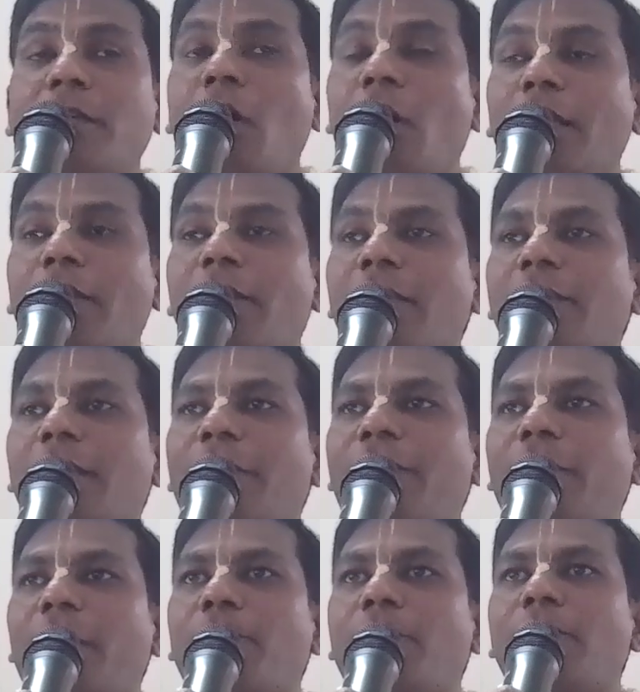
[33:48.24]
Not in this
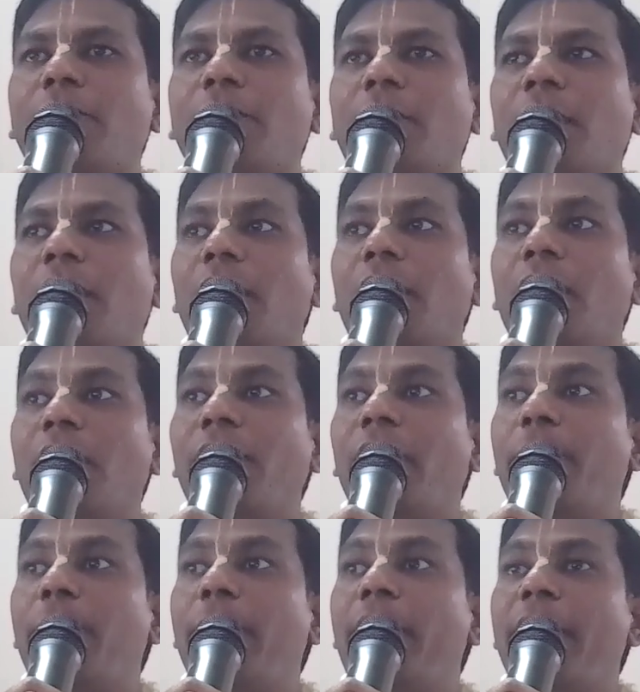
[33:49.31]
lifetime.
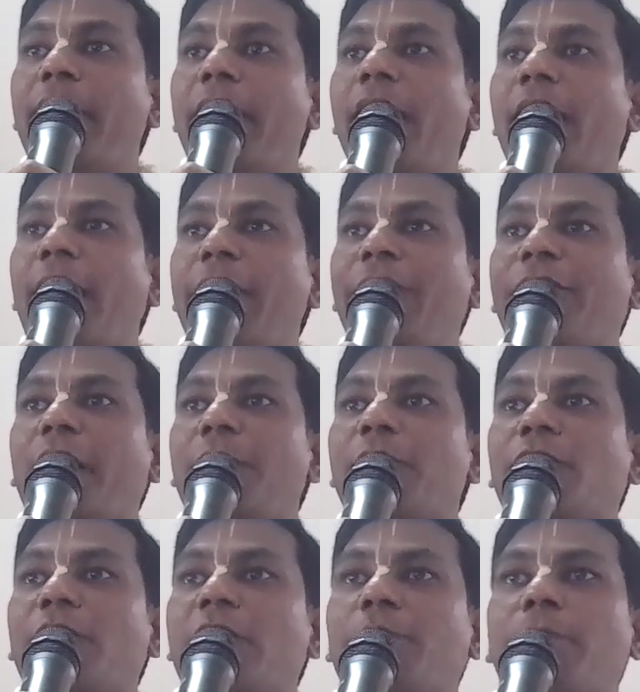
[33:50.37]
Even in many
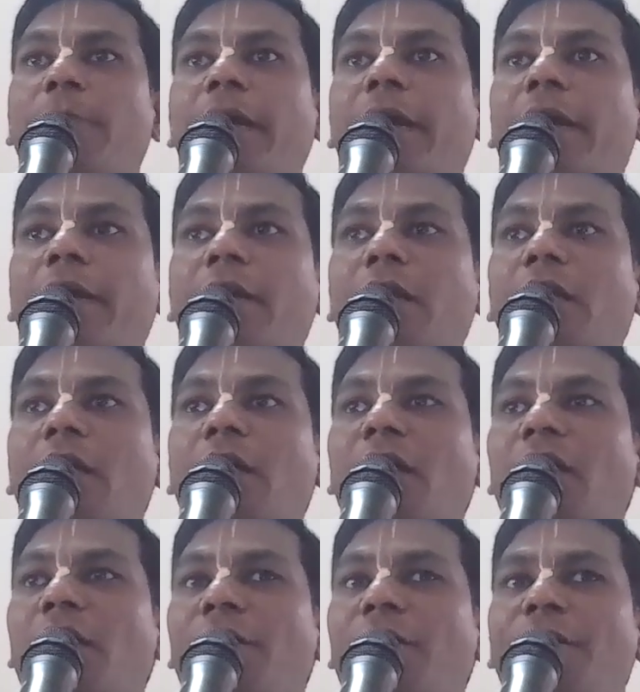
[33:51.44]
lifetimes we spend,
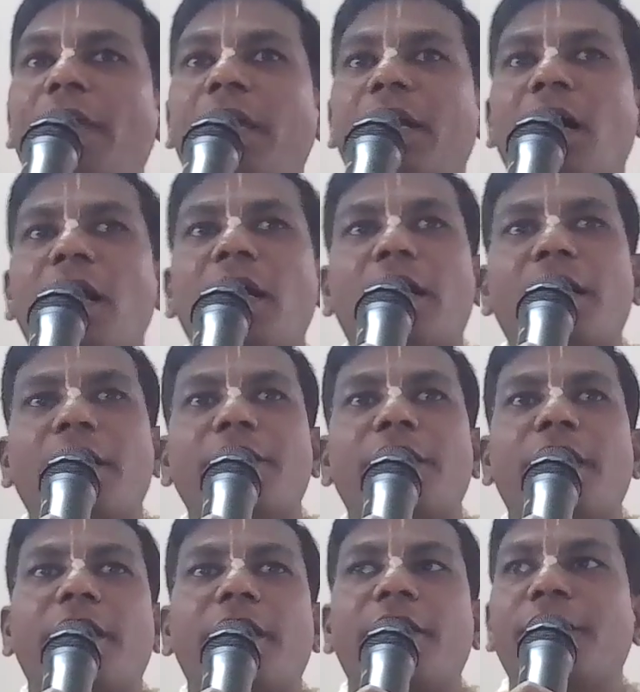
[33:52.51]
we can't
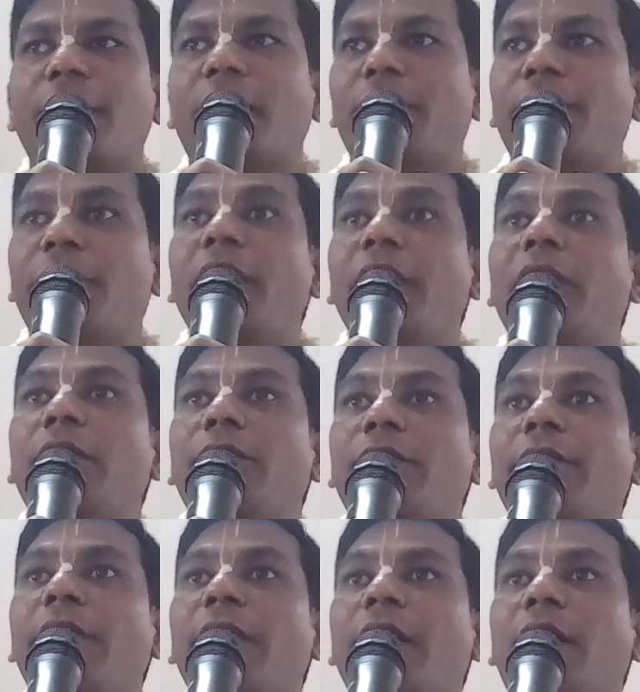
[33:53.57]
understand Krishna. We
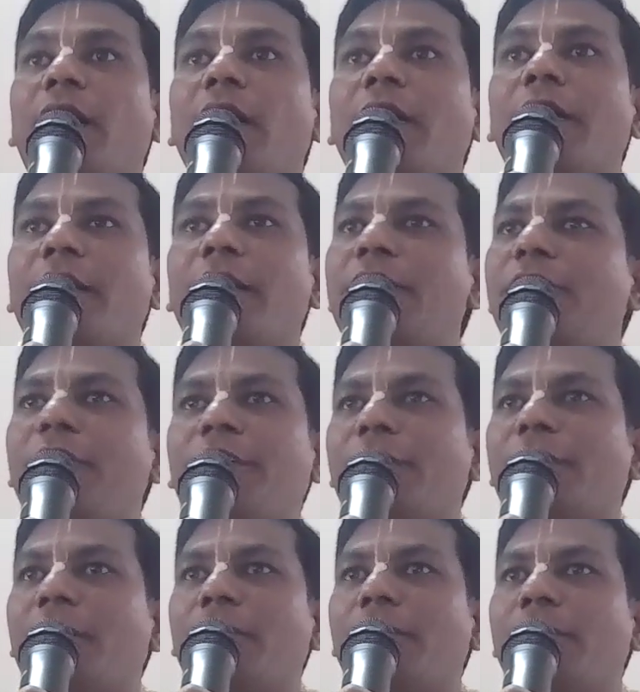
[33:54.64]
can't reach
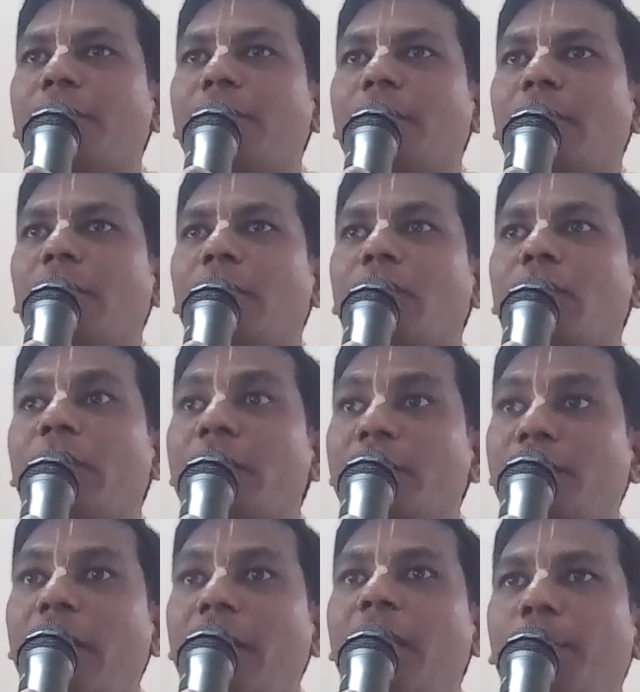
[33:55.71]
Krishna. So it
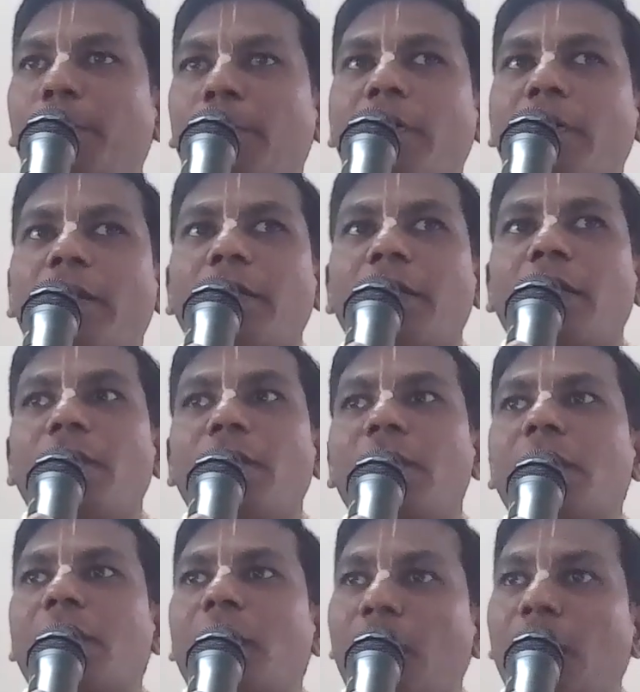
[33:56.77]
is very important that
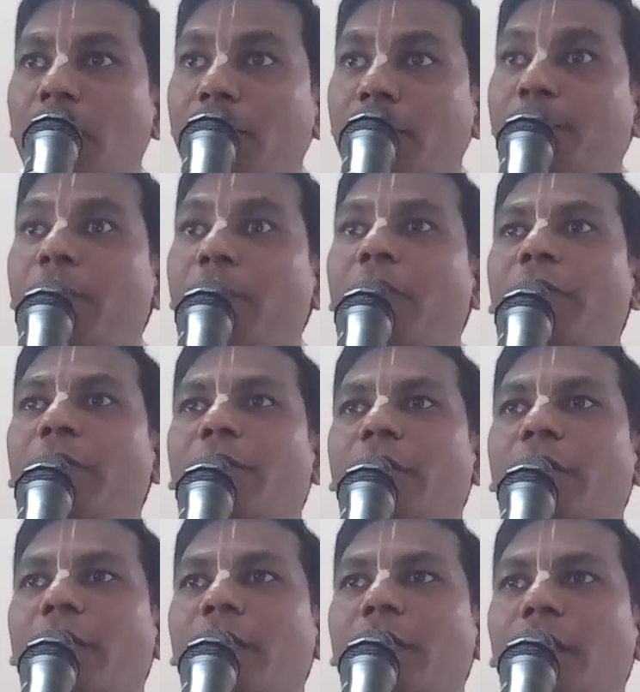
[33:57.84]
we serve pure
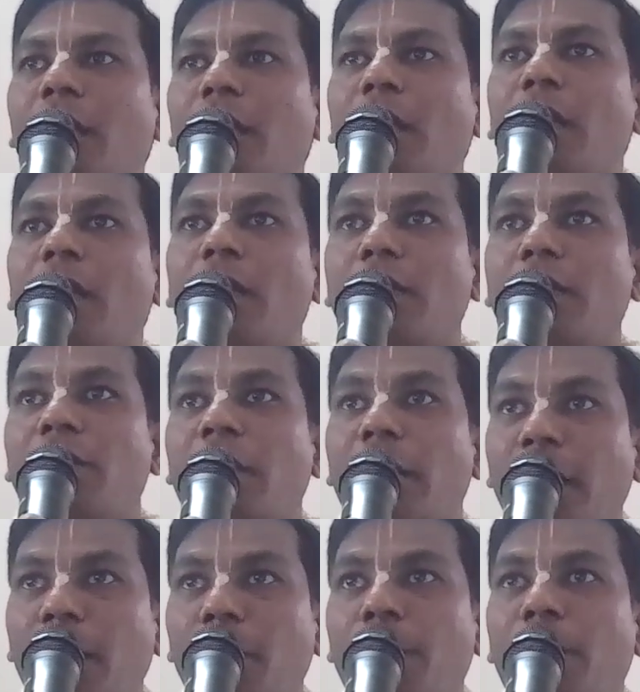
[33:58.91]
devotee. It is
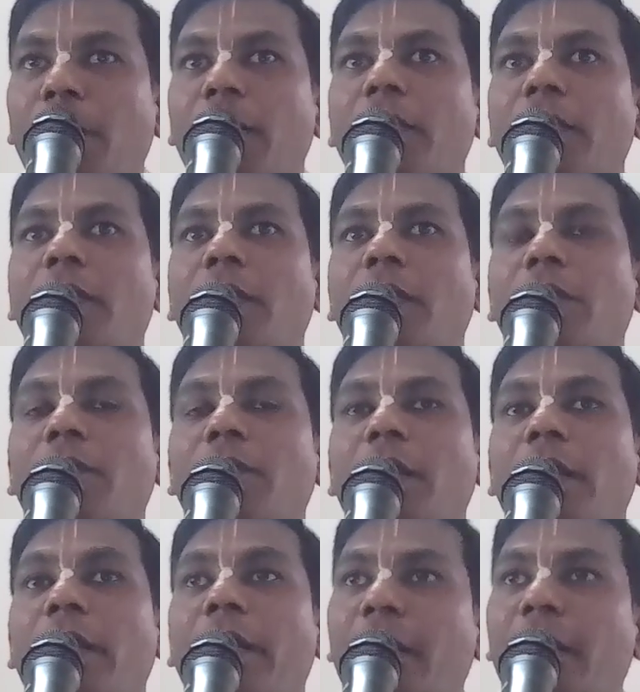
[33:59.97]
very important that
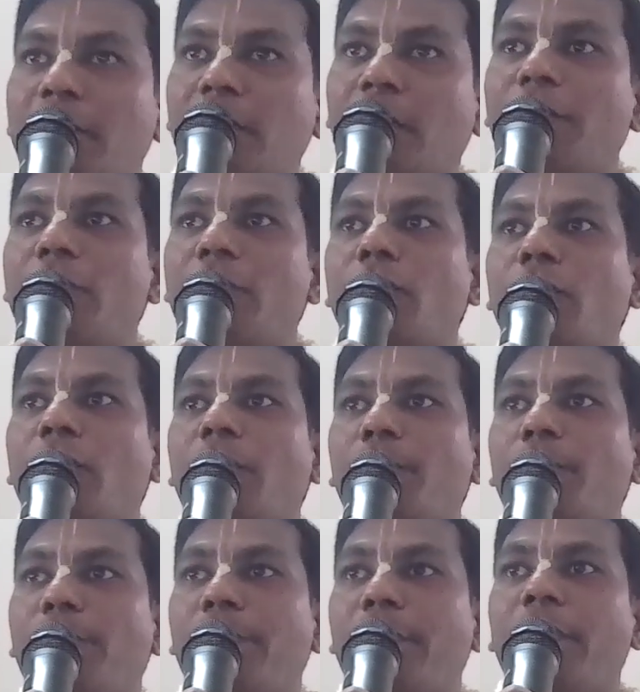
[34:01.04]
we render service to
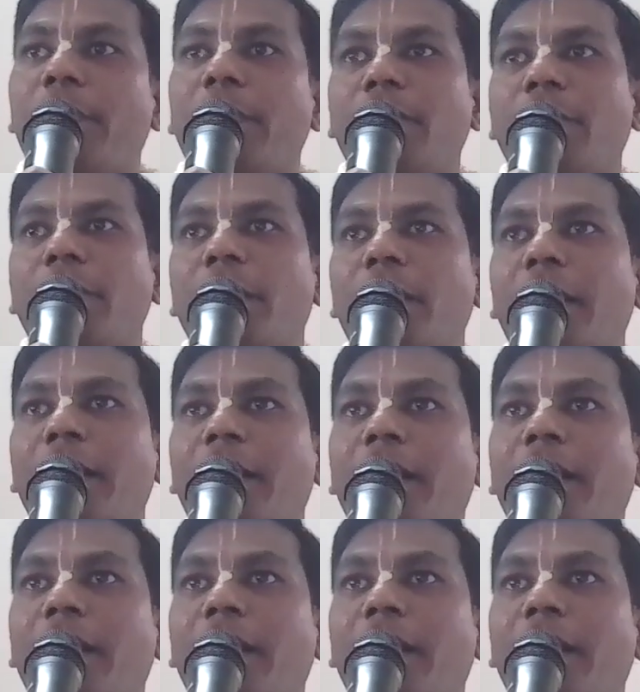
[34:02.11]
pure devotee